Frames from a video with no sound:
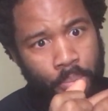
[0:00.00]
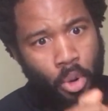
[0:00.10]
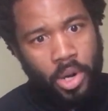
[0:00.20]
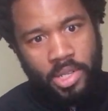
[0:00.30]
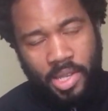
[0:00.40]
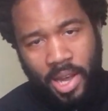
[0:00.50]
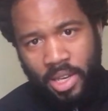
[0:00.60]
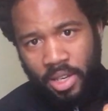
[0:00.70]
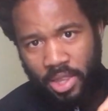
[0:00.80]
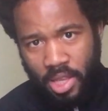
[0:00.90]
points that I
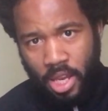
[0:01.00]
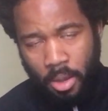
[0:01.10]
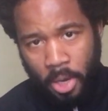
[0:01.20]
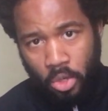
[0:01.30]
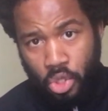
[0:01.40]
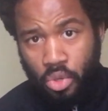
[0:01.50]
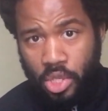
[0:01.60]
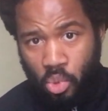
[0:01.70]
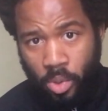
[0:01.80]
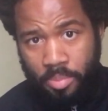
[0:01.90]
didn't think about to
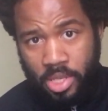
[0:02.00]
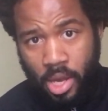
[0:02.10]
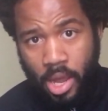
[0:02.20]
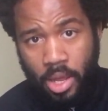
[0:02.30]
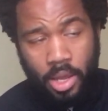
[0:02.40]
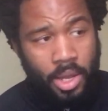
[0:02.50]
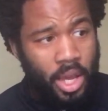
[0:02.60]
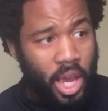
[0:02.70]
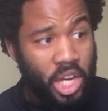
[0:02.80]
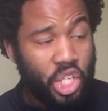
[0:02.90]
this website.
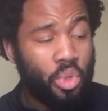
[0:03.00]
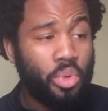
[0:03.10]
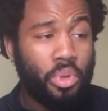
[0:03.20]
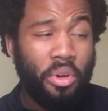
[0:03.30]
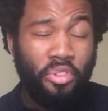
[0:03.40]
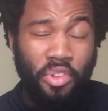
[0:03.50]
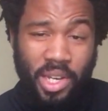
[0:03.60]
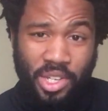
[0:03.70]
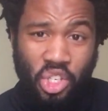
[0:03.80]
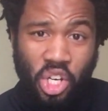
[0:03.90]
And she's also a
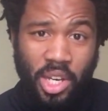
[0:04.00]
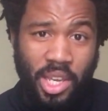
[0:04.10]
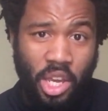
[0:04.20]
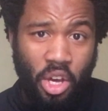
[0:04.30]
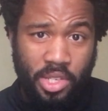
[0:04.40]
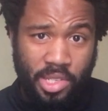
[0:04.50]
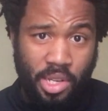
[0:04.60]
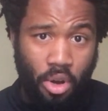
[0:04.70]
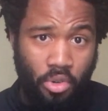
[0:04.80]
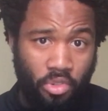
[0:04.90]
fitness junkie
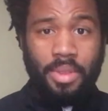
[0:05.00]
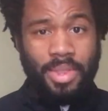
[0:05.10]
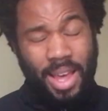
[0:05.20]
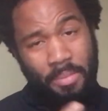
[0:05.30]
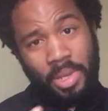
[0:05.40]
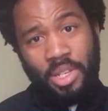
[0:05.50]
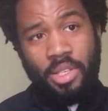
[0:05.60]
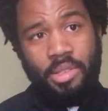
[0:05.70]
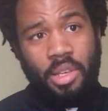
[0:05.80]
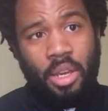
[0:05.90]
herself. And that
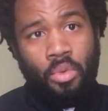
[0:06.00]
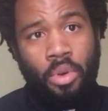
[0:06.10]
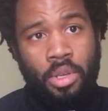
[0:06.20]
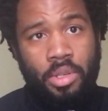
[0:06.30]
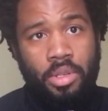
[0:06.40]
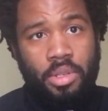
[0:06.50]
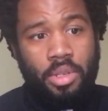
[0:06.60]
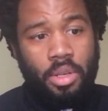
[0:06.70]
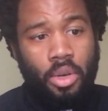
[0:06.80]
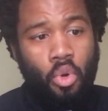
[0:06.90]
means it
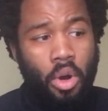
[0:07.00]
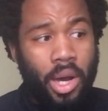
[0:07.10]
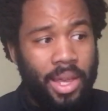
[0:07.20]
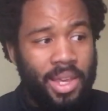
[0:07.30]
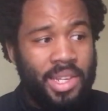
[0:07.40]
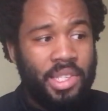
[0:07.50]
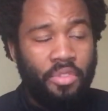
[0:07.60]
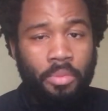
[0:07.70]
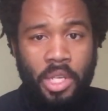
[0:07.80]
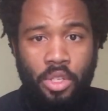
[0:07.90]
was quite easy
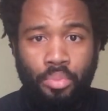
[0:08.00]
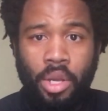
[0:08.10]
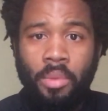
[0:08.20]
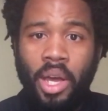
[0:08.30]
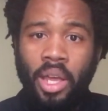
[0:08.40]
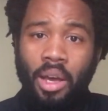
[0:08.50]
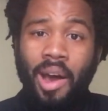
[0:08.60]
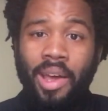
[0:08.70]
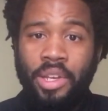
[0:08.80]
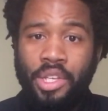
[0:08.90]
for me to bring my
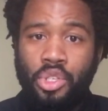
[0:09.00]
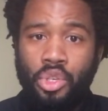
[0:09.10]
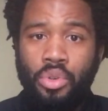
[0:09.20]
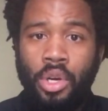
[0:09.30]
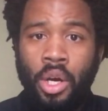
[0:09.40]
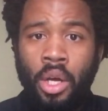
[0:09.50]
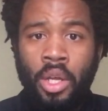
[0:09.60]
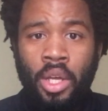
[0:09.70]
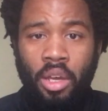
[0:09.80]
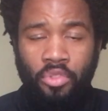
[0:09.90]
ideas to her
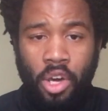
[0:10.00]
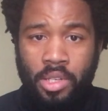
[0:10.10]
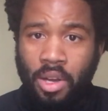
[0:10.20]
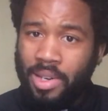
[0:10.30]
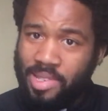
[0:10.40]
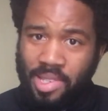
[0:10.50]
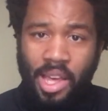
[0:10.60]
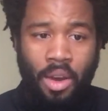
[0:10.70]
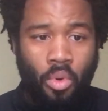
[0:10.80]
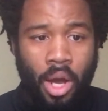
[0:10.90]
and for her to
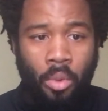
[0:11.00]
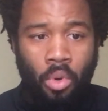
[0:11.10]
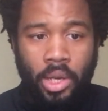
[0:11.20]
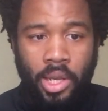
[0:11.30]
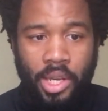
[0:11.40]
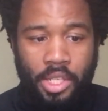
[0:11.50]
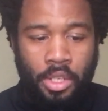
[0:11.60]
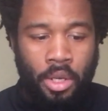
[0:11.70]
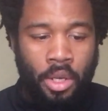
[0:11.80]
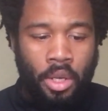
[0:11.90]
understand what I wanted and to